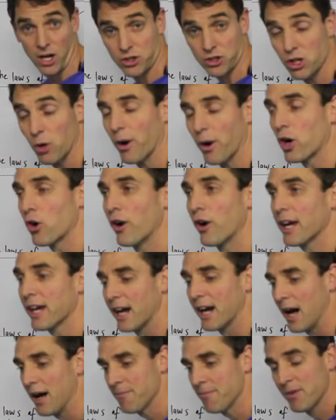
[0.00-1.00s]
So a
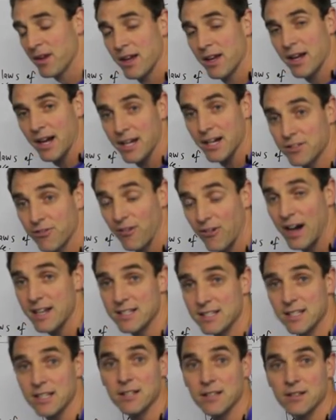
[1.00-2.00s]
cricketer is
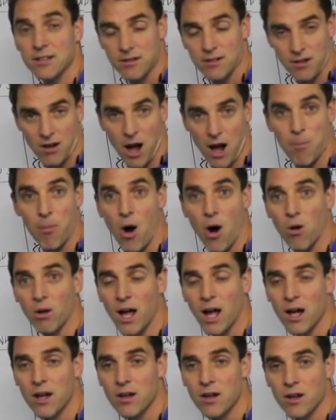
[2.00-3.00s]
facing a
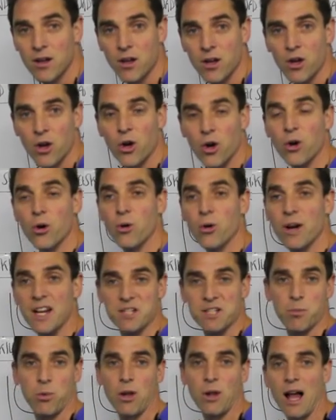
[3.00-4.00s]
bowler who
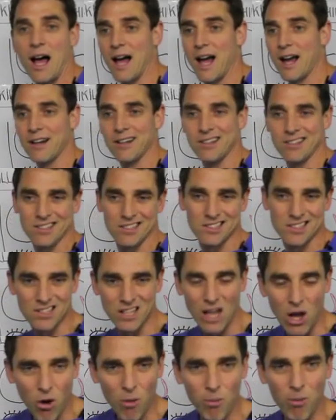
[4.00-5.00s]
is playing
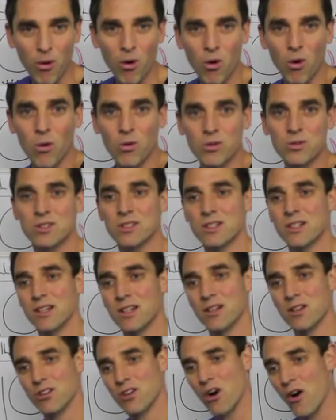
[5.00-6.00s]
slower balls,
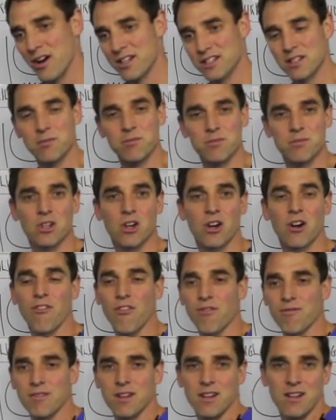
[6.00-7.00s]
throwing some kind of
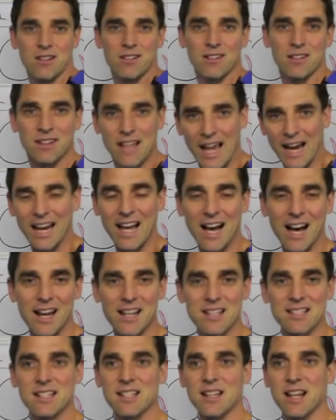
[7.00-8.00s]
leg
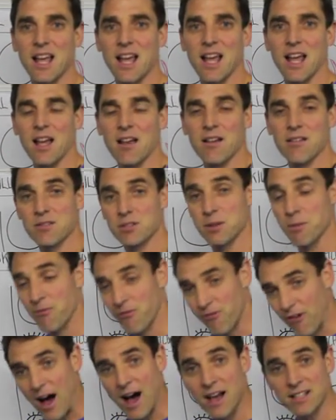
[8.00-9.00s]
cutters in there, some
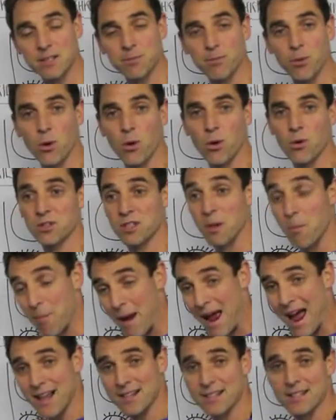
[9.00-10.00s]
faster balls, some
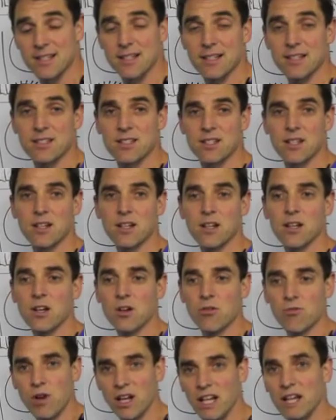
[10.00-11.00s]
bounces,
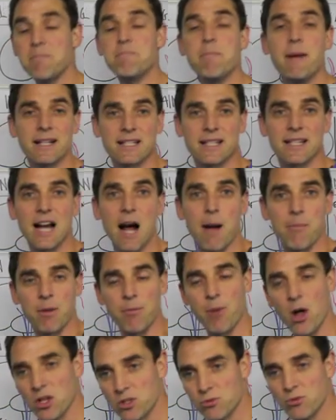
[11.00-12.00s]
really mixing up. The
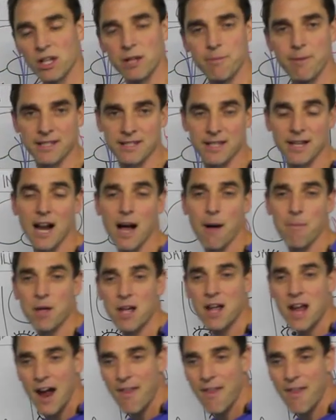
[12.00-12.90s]
bowler's really mixing it up.